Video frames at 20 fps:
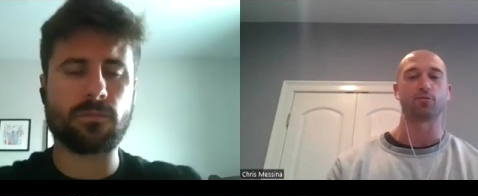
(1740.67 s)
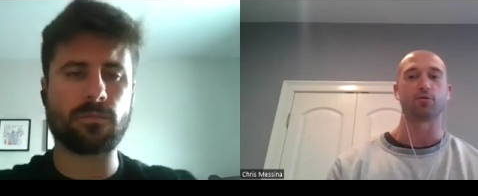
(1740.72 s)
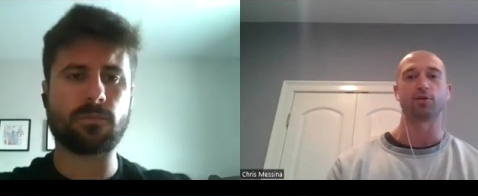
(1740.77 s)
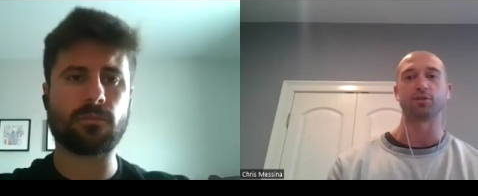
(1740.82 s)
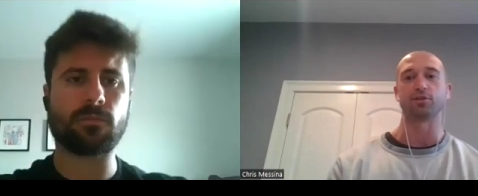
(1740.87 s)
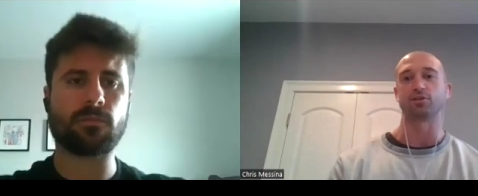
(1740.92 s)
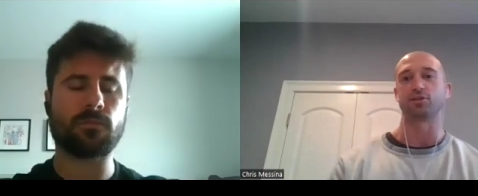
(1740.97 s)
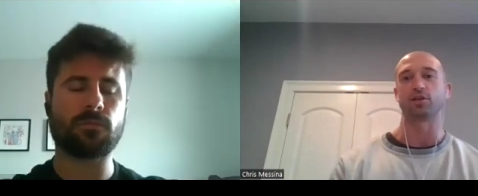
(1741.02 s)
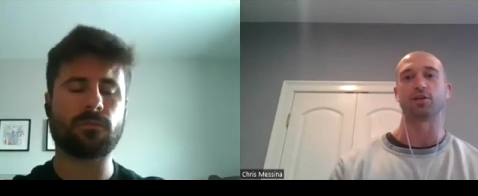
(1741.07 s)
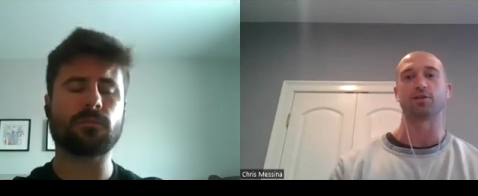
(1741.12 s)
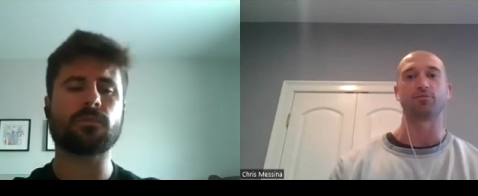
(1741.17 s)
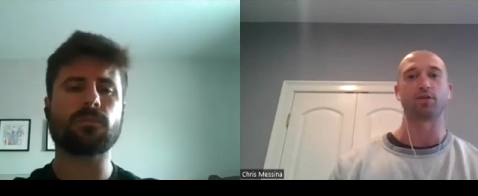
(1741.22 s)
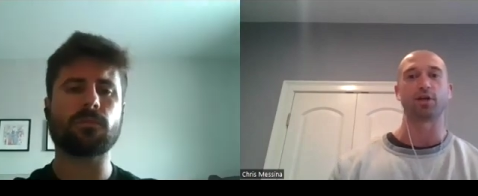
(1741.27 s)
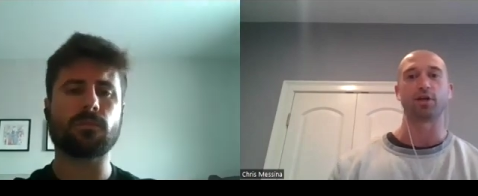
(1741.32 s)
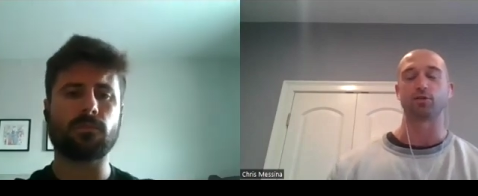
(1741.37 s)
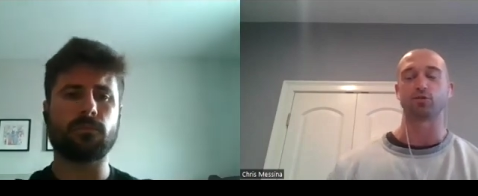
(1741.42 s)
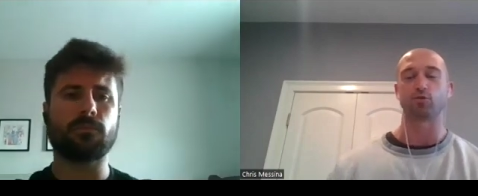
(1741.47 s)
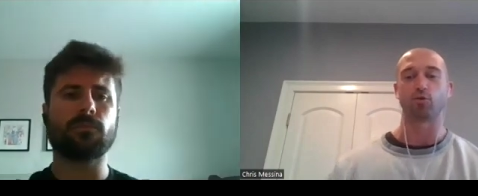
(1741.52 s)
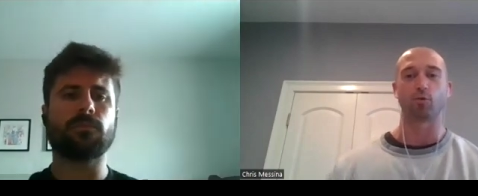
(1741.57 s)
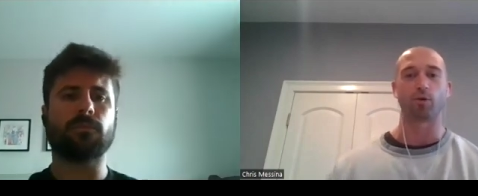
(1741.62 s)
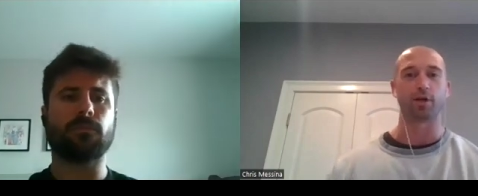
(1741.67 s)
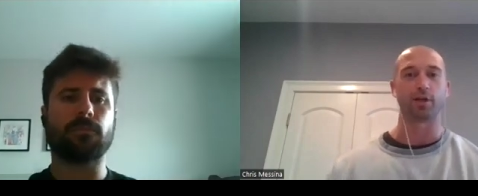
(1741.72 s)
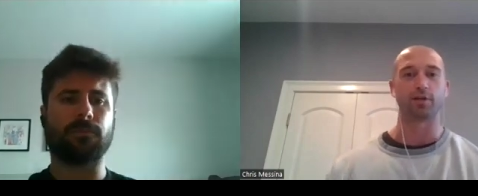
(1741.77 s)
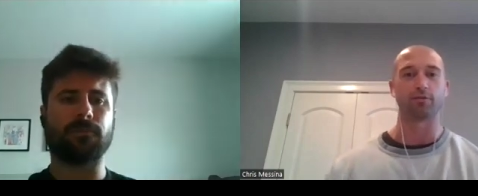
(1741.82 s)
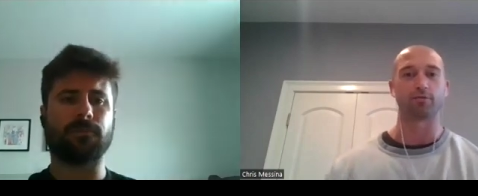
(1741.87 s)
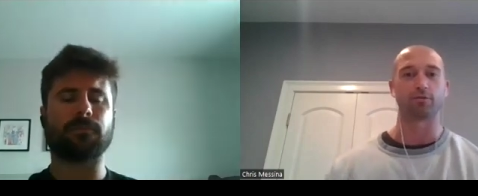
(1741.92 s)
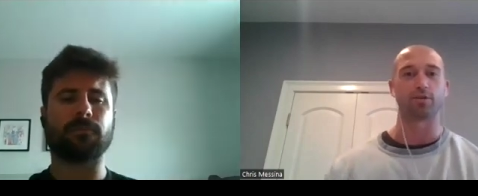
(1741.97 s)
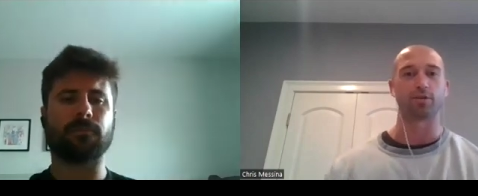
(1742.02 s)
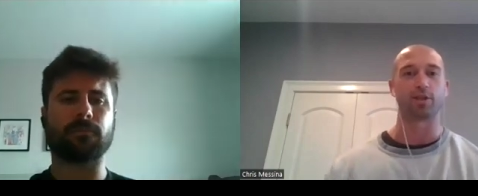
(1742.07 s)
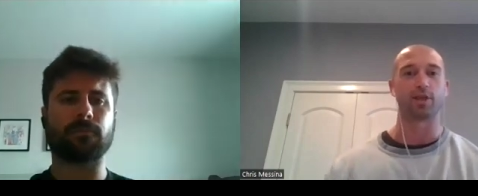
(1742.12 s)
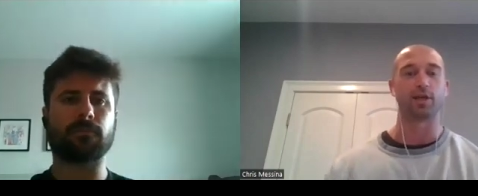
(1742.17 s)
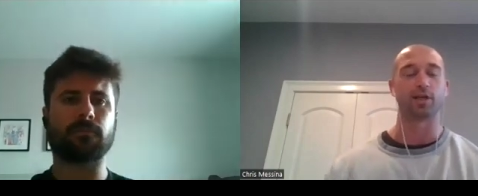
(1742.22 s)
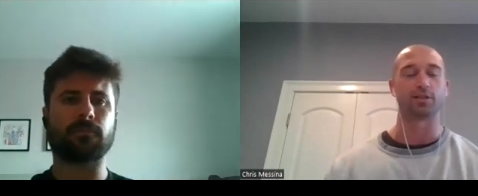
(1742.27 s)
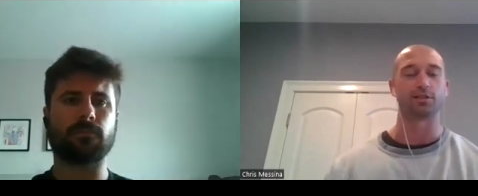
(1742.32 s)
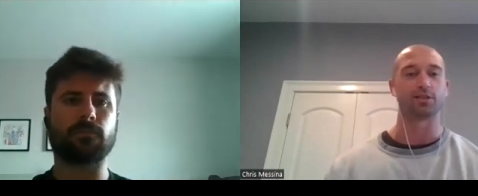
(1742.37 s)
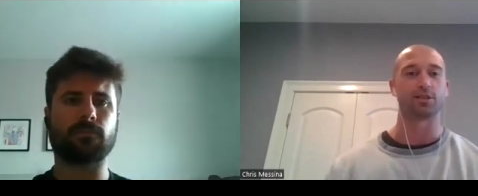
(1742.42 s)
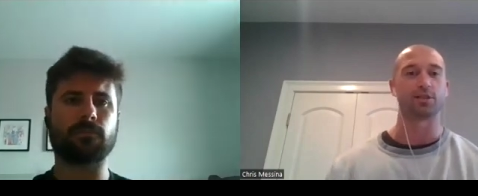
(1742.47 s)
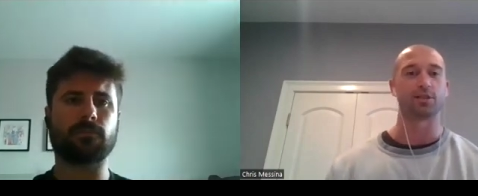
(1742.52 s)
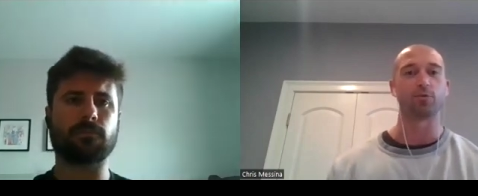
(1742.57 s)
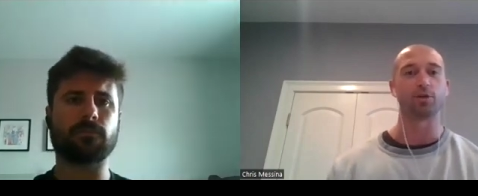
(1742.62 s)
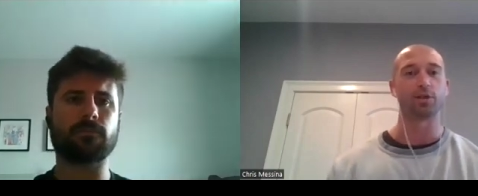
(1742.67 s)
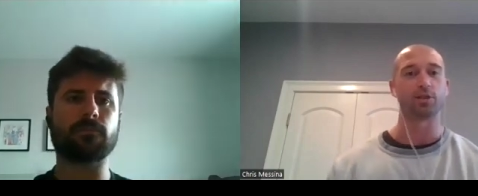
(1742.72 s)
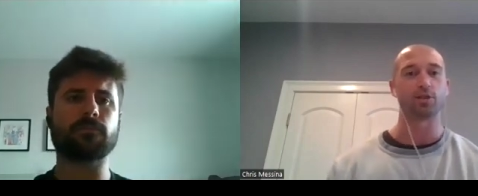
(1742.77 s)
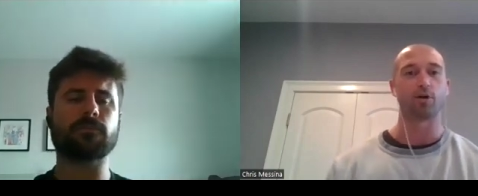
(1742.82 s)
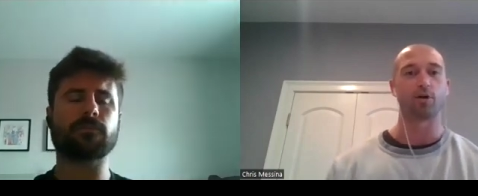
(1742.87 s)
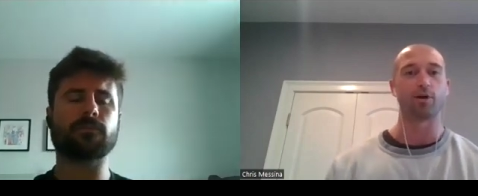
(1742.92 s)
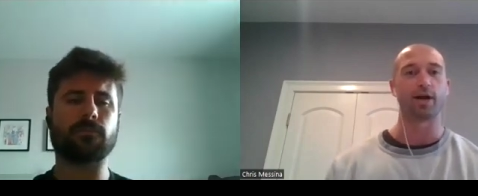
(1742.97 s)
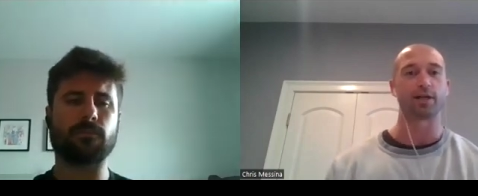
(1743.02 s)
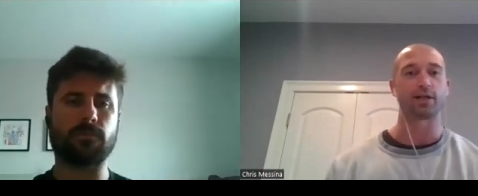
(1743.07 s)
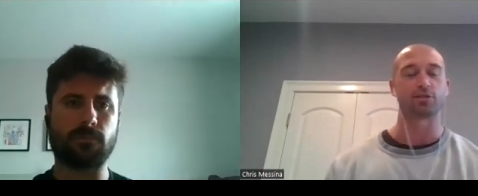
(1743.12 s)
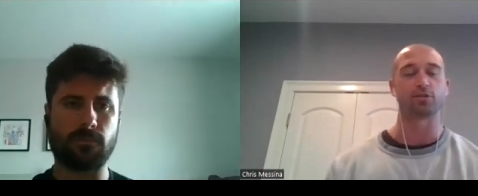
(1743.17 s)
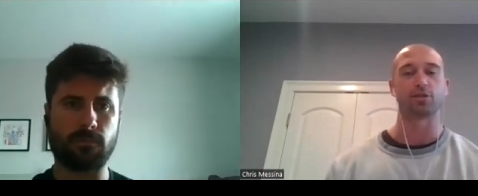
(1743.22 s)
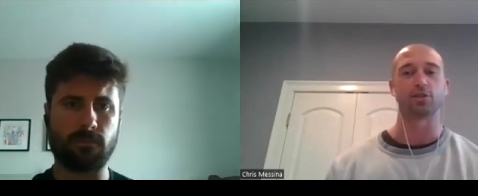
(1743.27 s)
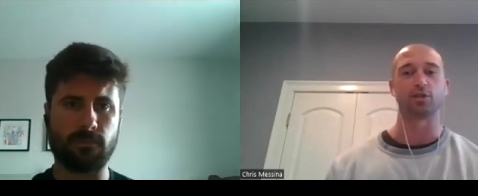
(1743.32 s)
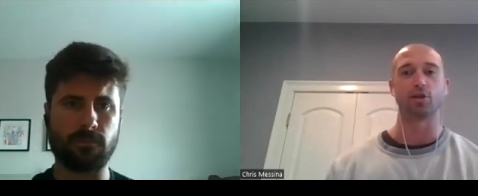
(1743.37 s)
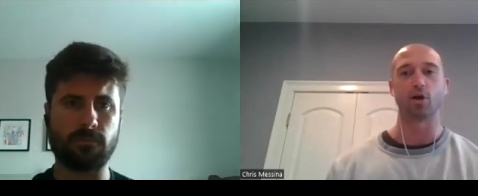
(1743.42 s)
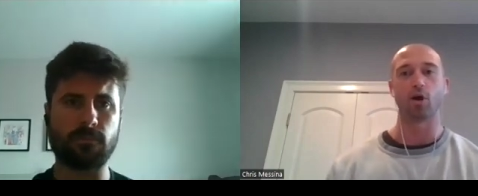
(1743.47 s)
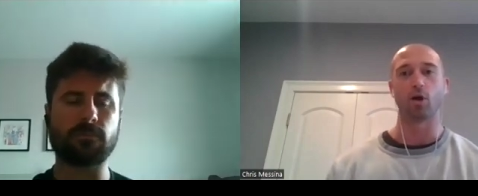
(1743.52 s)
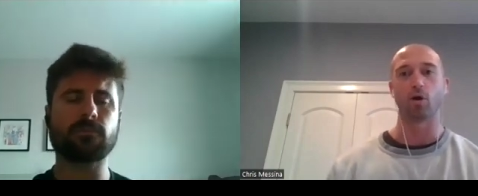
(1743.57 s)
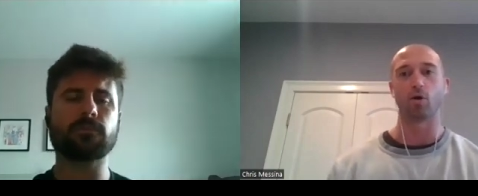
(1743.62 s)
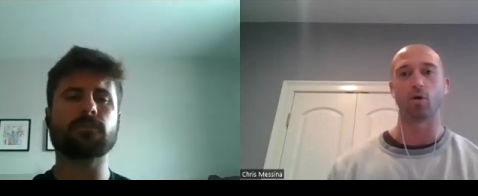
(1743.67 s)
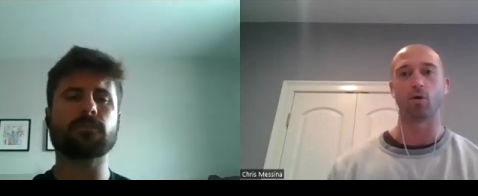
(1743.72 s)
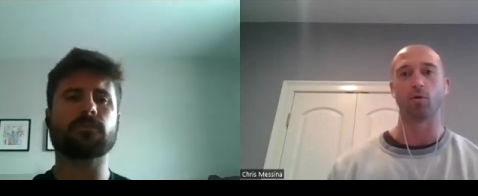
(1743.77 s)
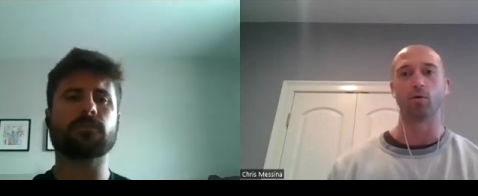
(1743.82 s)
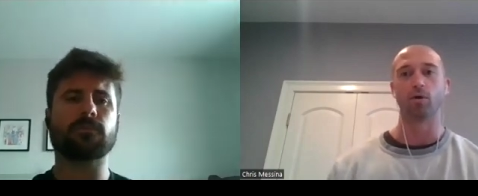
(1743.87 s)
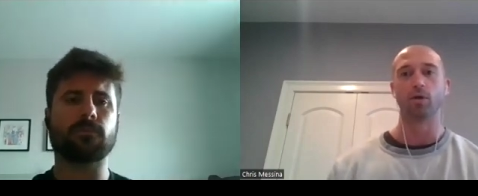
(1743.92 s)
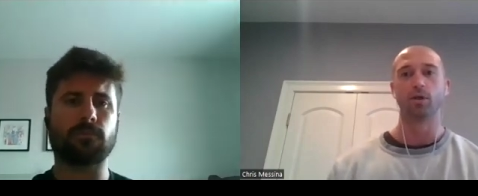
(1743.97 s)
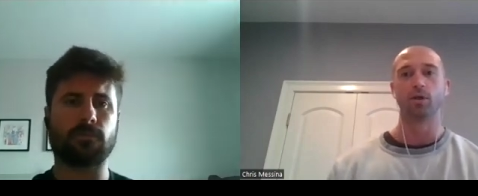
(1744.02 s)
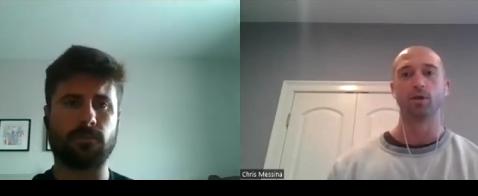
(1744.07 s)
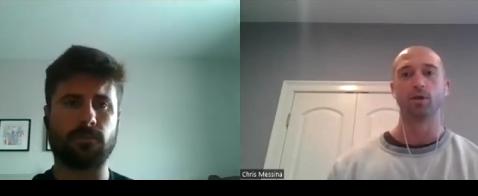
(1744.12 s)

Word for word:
Speaker 1: for instead of like 20 different things, and then we don't actually know